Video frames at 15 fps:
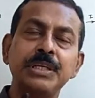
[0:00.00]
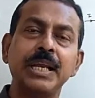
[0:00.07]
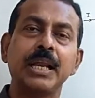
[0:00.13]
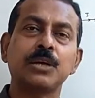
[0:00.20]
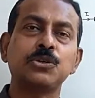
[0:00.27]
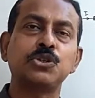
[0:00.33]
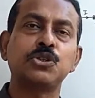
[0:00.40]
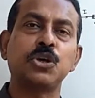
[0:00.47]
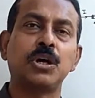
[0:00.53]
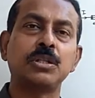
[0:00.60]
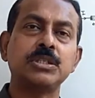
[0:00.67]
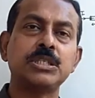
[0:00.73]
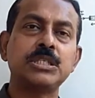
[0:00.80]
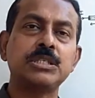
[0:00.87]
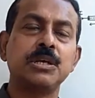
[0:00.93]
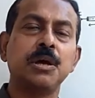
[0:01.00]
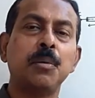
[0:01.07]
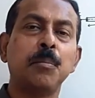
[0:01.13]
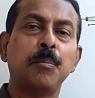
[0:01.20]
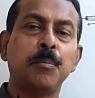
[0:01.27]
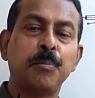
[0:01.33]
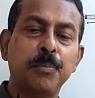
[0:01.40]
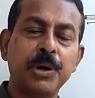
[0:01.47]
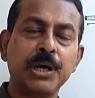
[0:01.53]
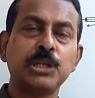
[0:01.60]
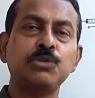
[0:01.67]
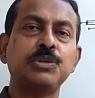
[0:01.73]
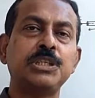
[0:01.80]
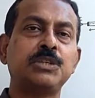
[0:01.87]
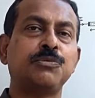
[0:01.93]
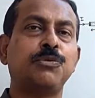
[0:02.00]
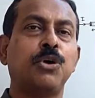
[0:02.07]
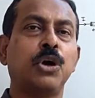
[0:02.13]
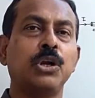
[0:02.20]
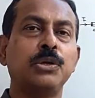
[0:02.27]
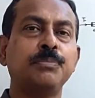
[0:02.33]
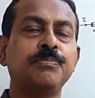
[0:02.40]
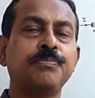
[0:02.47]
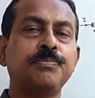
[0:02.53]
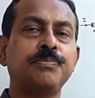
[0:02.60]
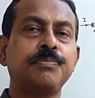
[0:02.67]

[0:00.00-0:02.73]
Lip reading: electrons per unit volume